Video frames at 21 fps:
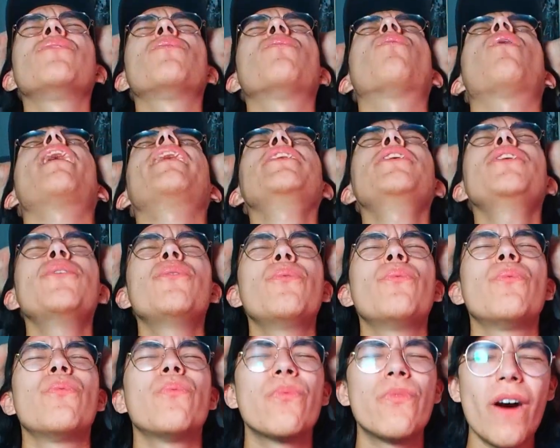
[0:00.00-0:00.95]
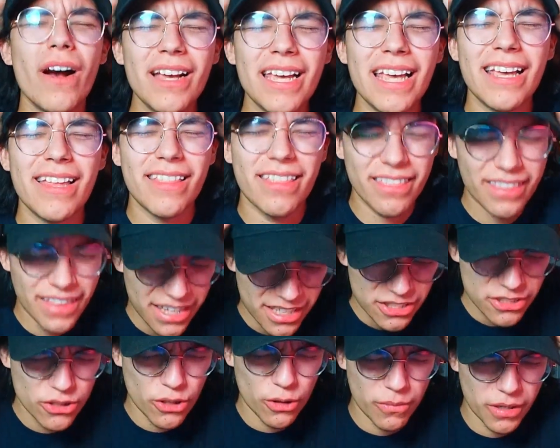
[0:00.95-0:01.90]
Why do you fucking
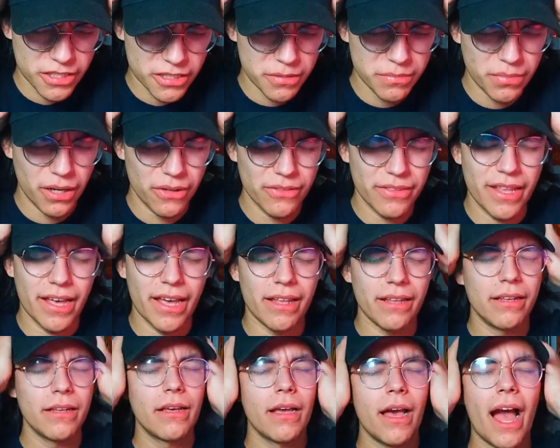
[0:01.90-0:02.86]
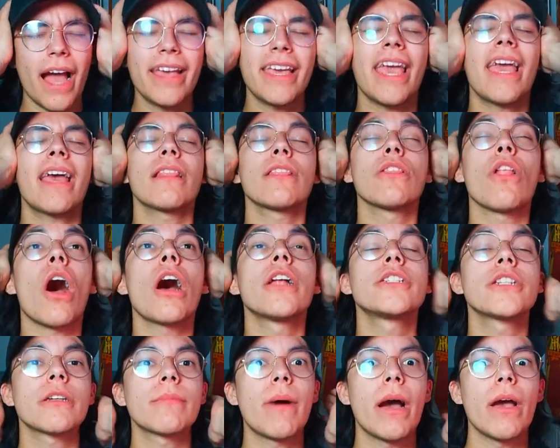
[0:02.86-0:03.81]
think so much about that? I can't
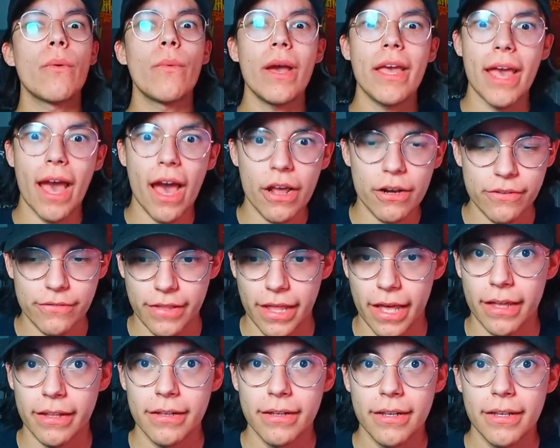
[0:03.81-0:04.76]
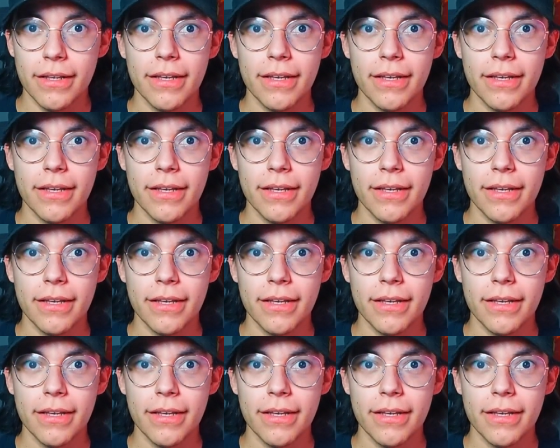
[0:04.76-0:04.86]
logic my way out of that.